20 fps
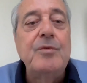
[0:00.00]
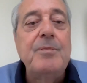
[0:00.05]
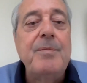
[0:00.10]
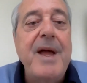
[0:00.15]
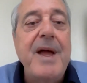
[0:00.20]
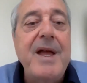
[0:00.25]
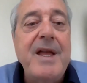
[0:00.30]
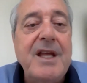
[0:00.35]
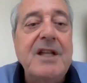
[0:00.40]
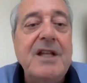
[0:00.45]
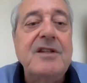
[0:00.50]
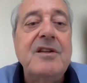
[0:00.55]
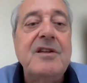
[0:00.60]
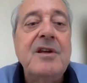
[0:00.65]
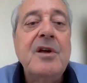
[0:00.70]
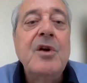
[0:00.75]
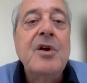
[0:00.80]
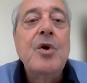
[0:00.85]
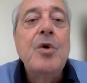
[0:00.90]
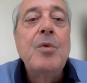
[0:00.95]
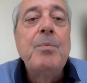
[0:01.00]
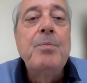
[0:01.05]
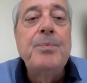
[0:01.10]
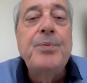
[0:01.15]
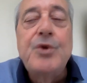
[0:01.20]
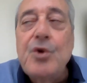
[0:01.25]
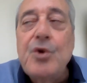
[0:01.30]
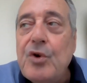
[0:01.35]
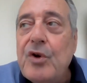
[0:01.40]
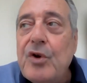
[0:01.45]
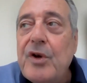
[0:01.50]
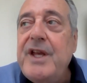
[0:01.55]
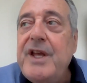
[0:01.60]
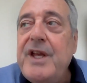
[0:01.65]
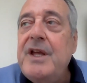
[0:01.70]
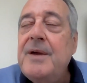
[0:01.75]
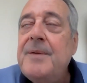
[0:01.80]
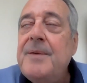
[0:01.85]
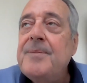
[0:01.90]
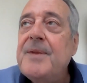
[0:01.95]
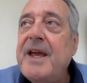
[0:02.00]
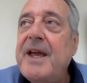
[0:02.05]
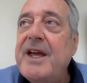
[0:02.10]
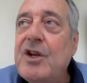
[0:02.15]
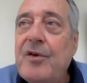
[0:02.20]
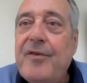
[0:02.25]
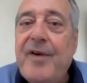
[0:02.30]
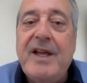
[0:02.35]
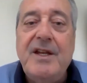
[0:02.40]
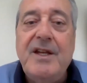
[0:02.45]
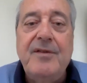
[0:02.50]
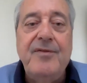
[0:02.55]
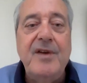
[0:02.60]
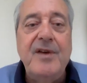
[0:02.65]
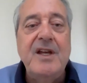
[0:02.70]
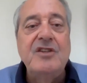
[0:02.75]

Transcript: to make it purely innovative.